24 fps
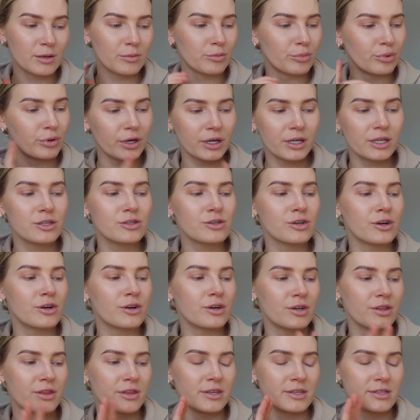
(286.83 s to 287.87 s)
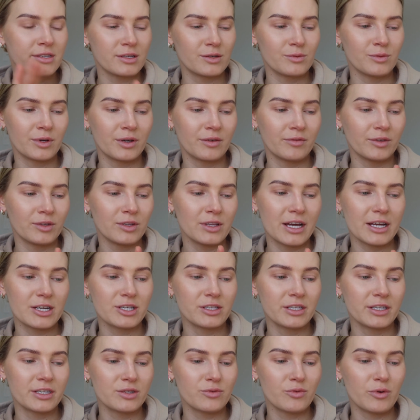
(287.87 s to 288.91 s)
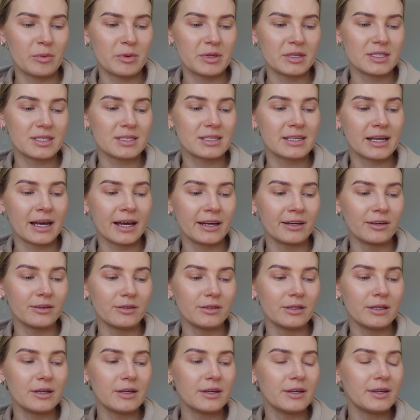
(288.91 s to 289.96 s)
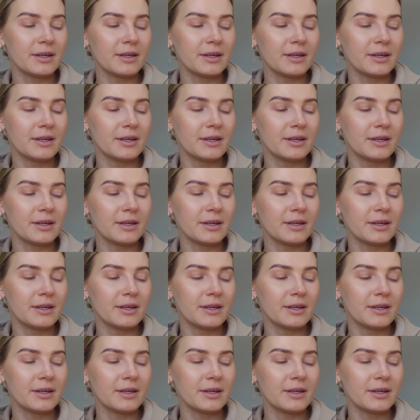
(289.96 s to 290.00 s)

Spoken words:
I'm pretty sure this is one of the Lash Links ribbon style